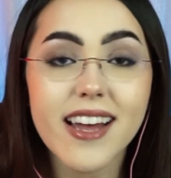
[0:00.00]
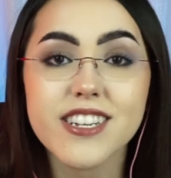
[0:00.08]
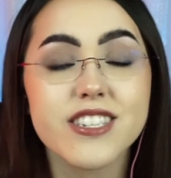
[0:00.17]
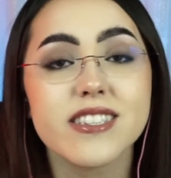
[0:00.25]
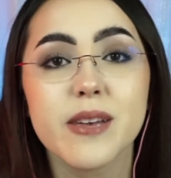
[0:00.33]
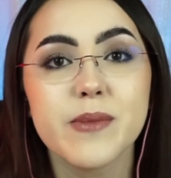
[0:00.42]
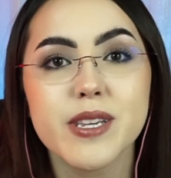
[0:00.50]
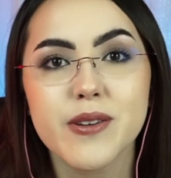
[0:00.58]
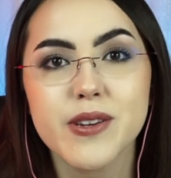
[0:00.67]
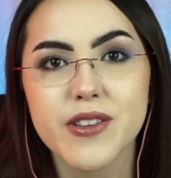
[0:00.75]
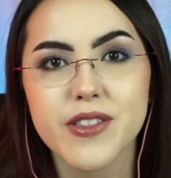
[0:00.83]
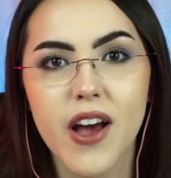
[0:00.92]
just let me know
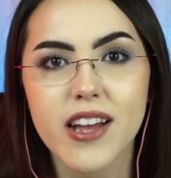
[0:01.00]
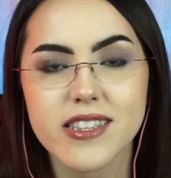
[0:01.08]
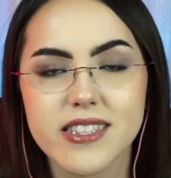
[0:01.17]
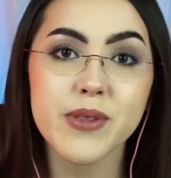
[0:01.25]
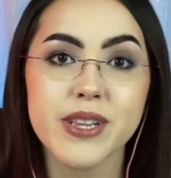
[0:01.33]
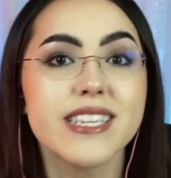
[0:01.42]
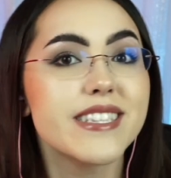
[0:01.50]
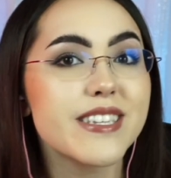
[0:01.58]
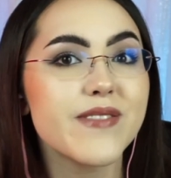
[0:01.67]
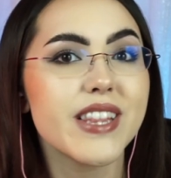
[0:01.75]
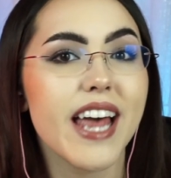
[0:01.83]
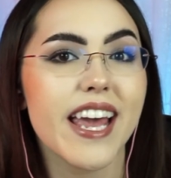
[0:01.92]
your thoughts. Please
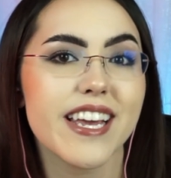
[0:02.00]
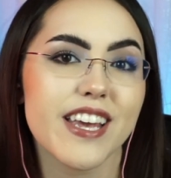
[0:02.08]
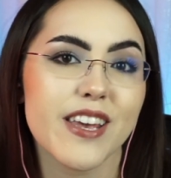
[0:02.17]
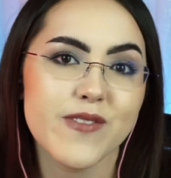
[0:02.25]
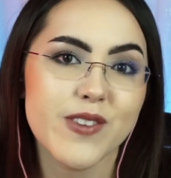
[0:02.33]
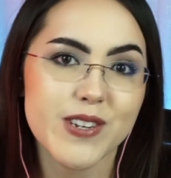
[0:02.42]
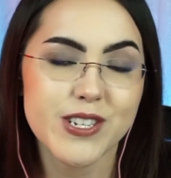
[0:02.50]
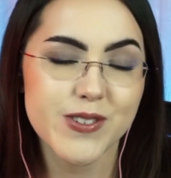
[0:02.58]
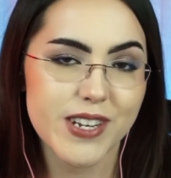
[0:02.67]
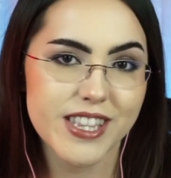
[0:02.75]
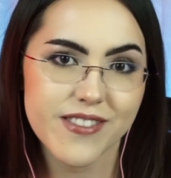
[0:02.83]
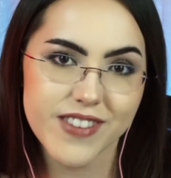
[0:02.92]
leave a like if you
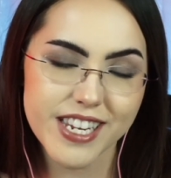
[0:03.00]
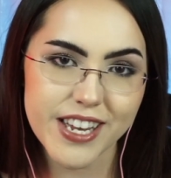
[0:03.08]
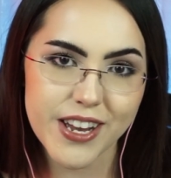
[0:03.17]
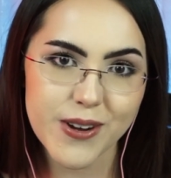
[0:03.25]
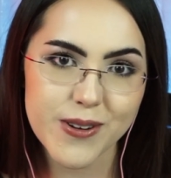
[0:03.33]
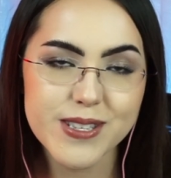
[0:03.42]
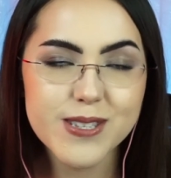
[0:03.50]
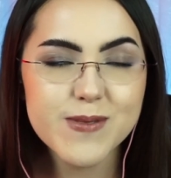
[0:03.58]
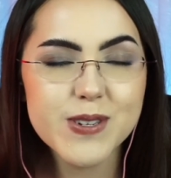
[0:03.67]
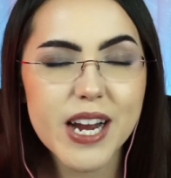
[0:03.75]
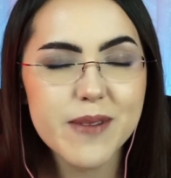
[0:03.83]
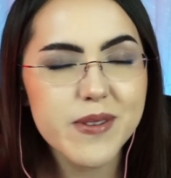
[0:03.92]
enjoyed the video,
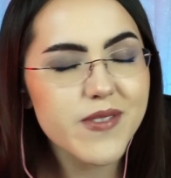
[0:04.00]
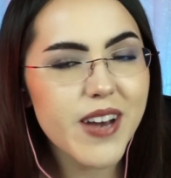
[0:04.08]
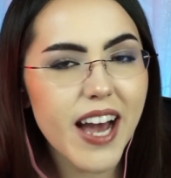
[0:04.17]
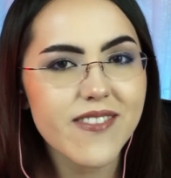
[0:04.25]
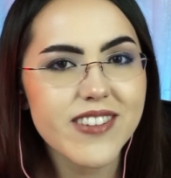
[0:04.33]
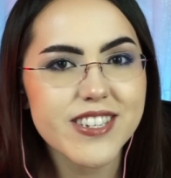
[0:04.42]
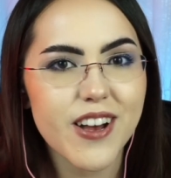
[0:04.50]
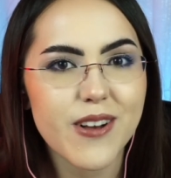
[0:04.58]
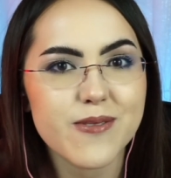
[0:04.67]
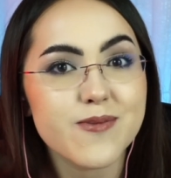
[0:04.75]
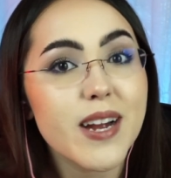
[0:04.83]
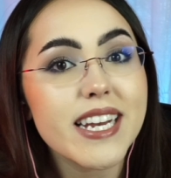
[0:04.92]
subscribe if you haven't
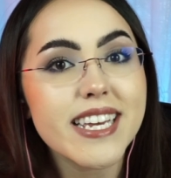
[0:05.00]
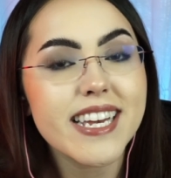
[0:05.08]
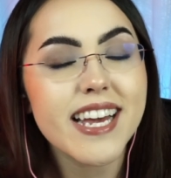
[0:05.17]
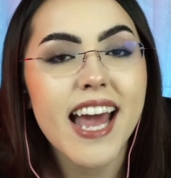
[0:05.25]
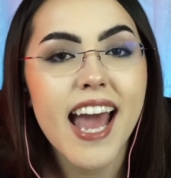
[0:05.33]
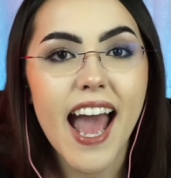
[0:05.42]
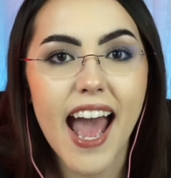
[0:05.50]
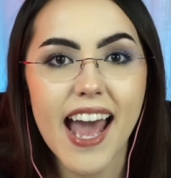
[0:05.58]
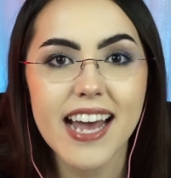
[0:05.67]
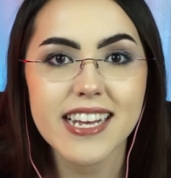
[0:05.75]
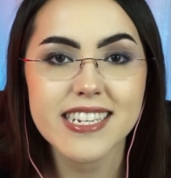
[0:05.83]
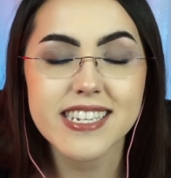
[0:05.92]
already,
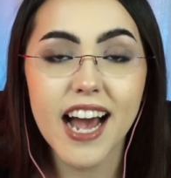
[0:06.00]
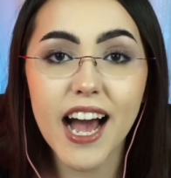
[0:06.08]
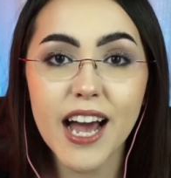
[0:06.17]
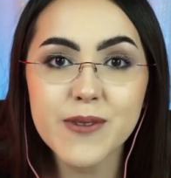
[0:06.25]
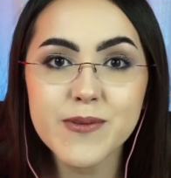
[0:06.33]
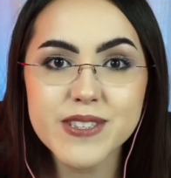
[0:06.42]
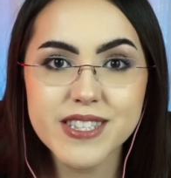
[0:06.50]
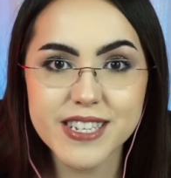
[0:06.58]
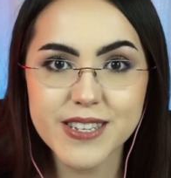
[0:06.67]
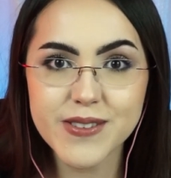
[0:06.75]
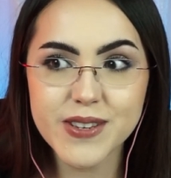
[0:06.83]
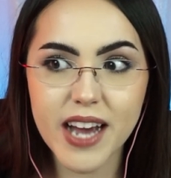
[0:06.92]
and I will
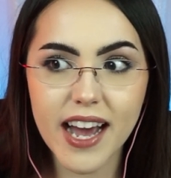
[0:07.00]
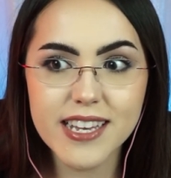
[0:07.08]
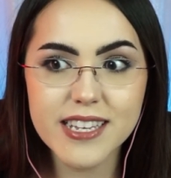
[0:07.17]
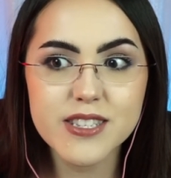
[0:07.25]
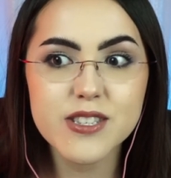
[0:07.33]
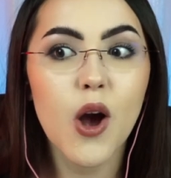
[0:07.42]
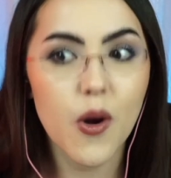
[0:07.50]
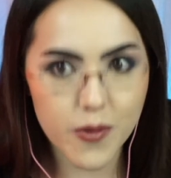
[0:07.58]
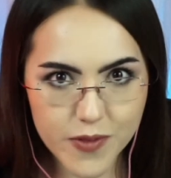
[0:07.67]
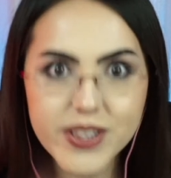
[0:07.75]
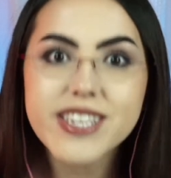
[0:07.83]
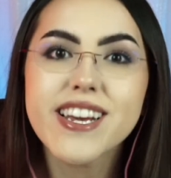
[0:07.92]
see you guys
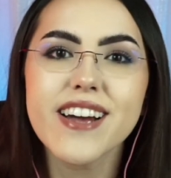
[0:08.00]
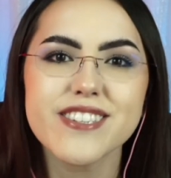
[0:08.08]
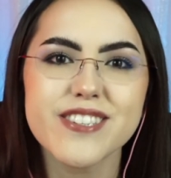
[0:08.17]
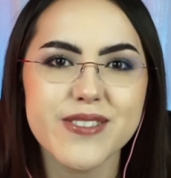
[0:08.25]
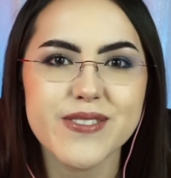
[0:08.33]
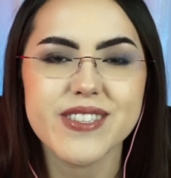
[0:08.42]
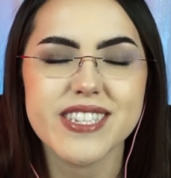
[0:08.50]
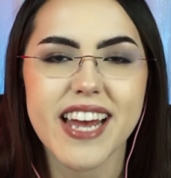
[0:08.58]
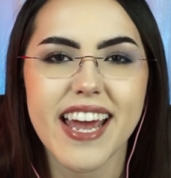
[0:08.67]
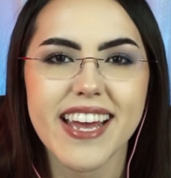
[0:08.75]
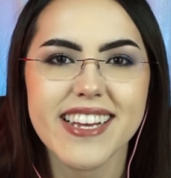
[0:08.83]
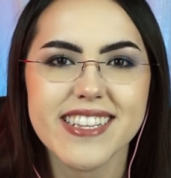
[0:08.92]
hopefully on
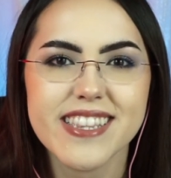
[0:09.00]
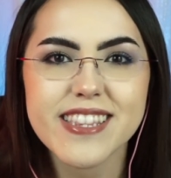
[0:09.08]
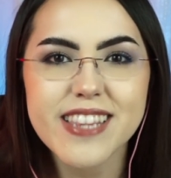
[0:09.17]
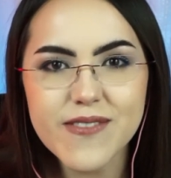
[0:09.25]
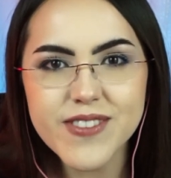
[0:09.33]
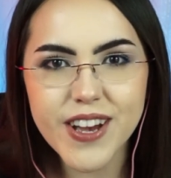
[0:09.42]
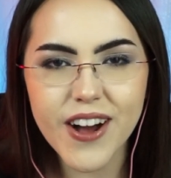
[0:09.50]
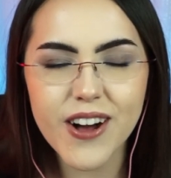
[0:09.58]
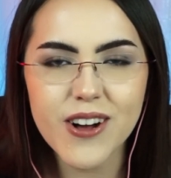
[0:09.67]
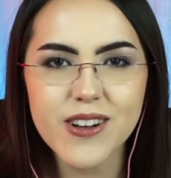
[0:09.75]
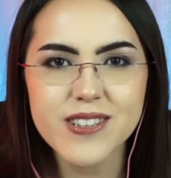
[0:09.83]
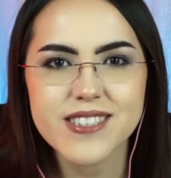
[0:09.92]
Tuesday. Love
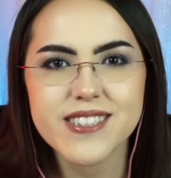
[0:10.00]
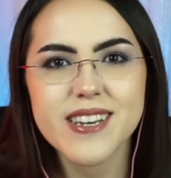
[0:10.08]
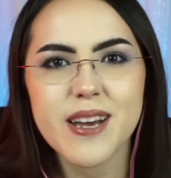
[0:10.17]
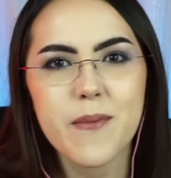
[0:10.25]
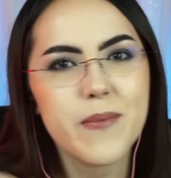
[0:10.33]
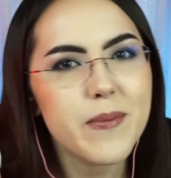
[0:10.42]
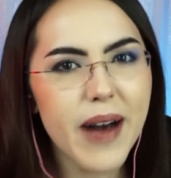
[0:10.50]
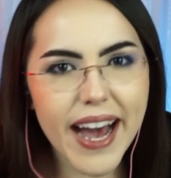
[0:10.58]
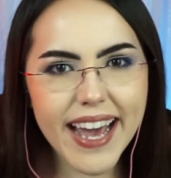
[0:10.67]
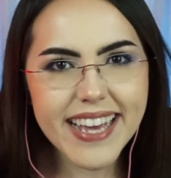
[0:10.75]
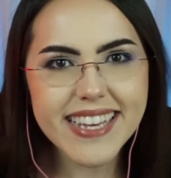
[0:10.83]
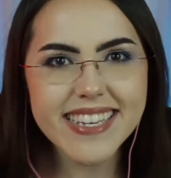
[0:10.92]
y'all.
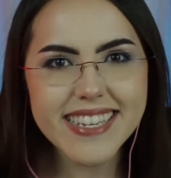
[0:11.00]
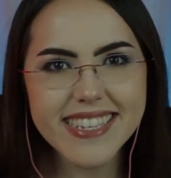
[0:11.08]
Bye-bye.